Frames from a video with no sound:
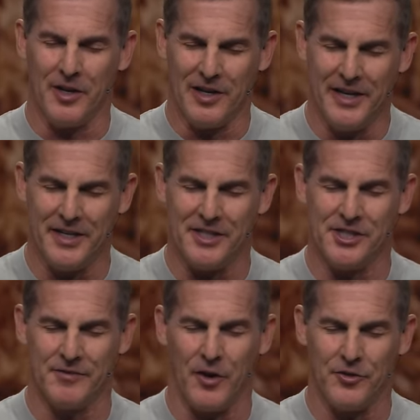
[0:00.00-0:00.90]
lineage
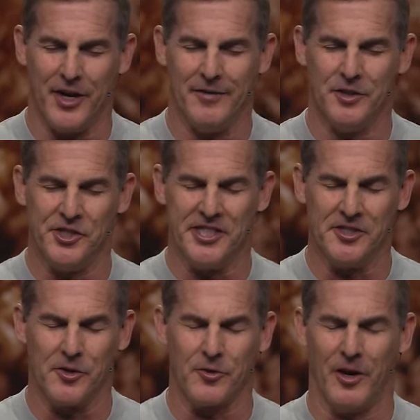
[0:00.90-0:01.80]
of our Savior,
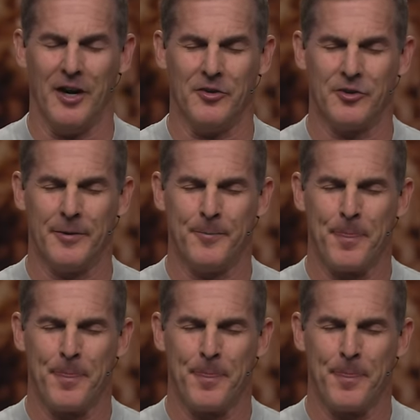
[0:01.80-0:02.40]
Jesus Christ.